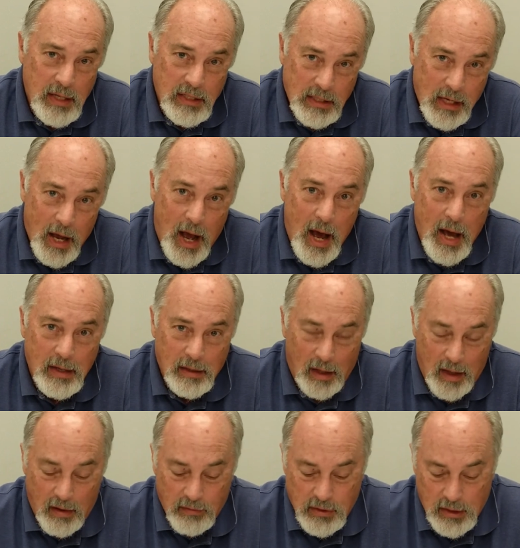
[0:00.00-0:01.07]
as
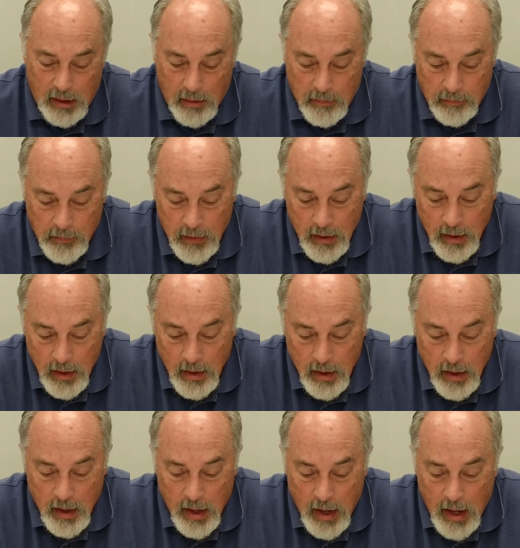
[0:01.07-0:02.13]
God loves them.
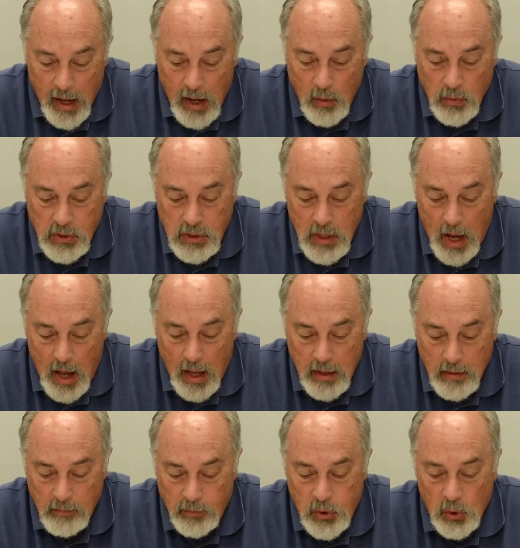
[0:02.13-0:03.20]
He was
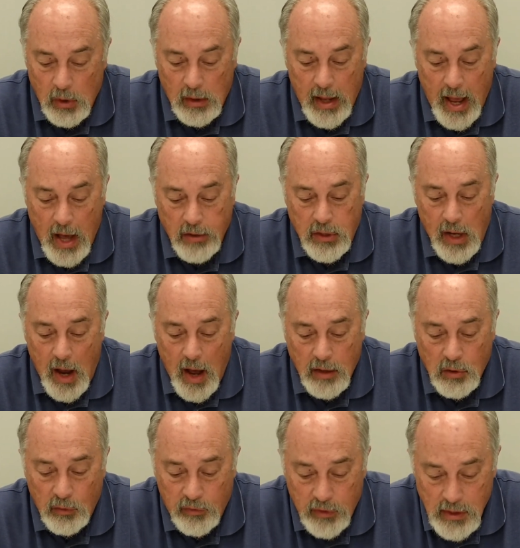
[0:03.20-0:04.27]
not to allow
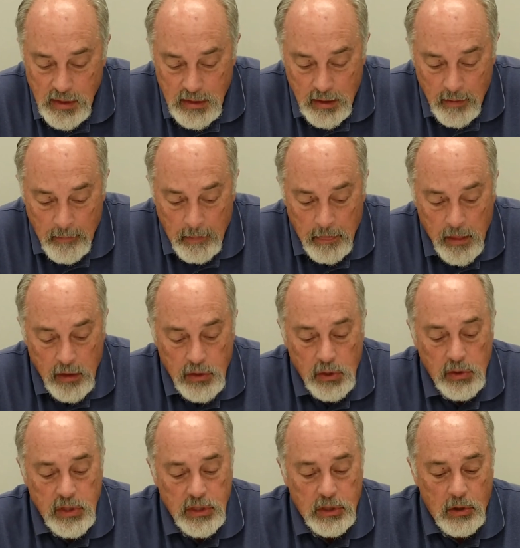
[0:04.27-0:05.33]
Diotrephes
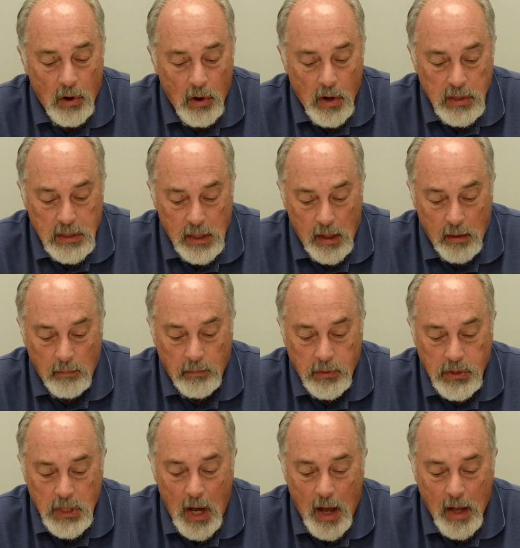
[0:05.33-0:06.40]
to discourage
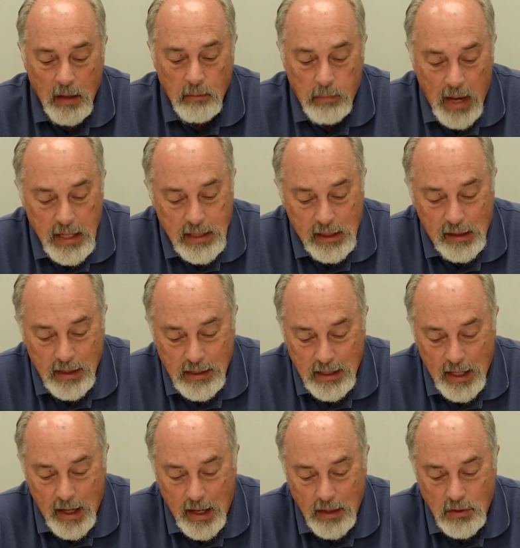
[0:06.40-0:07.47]
him. John basically
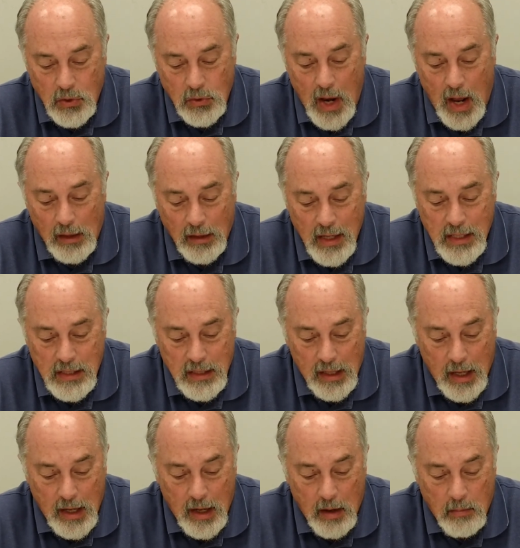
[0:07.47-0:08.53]
said, do not
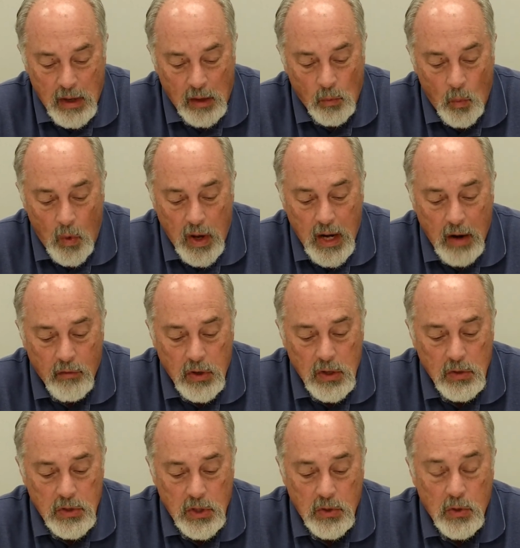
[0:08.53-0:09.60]
listen to him, and whatever
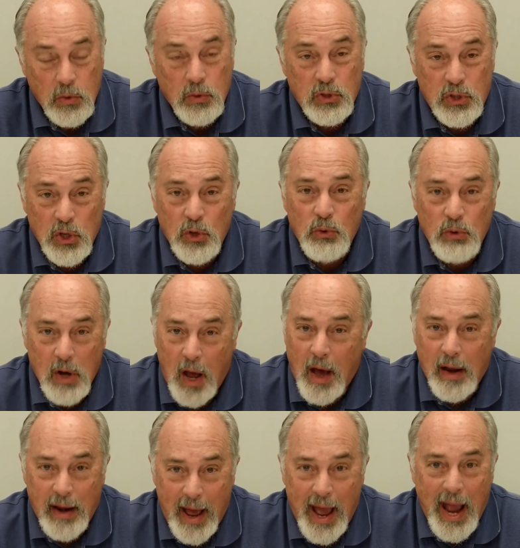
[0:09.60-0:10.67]
you do, do
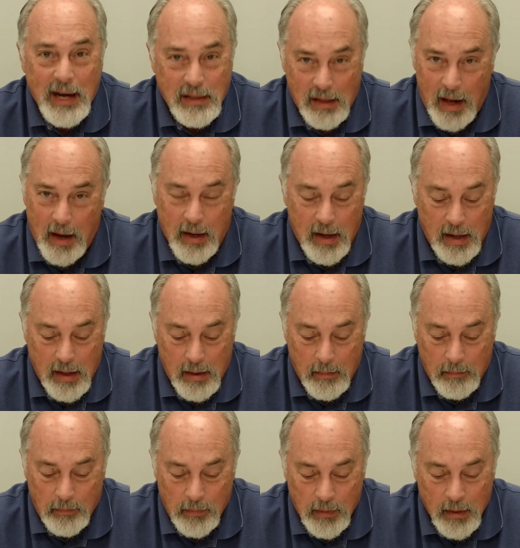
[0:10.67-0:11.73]
not act like
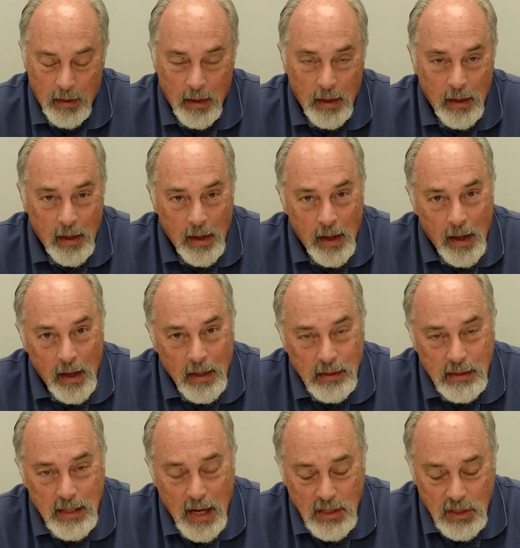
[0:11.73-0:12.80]
him.
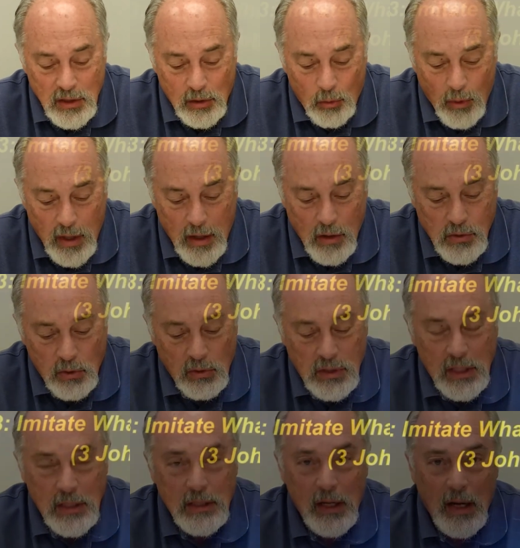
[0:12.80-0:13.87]
Session 3 goes on
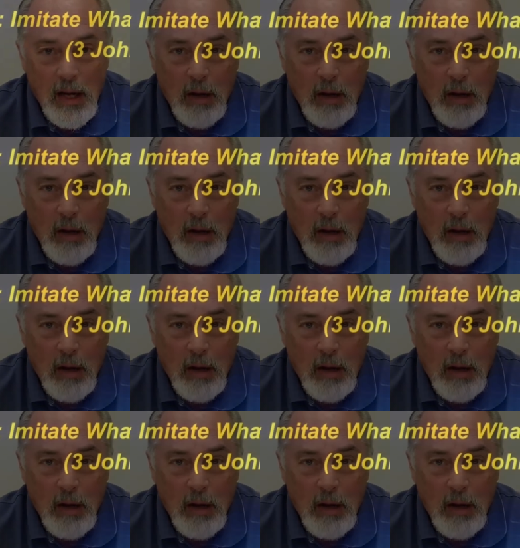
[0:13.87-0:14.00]
and says,